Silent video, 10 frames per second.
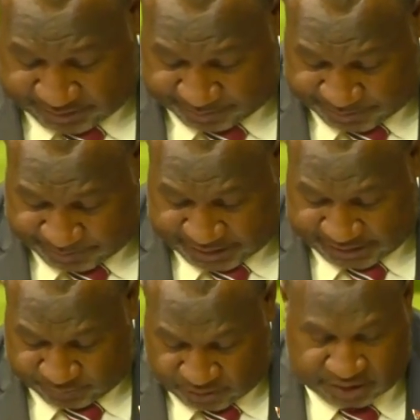
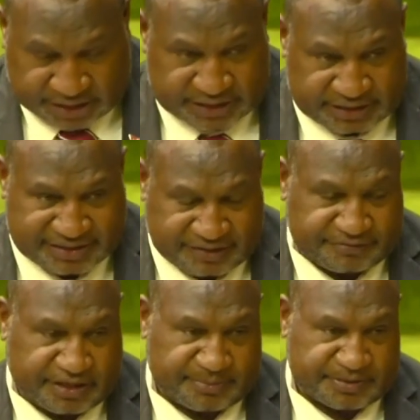Mibla work hard in tough
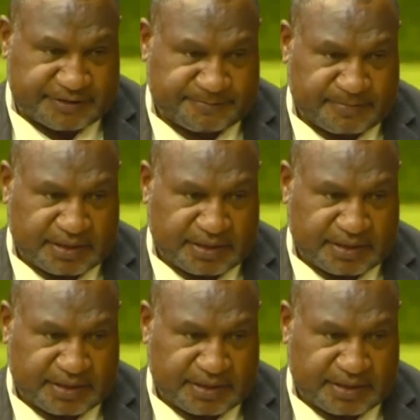times.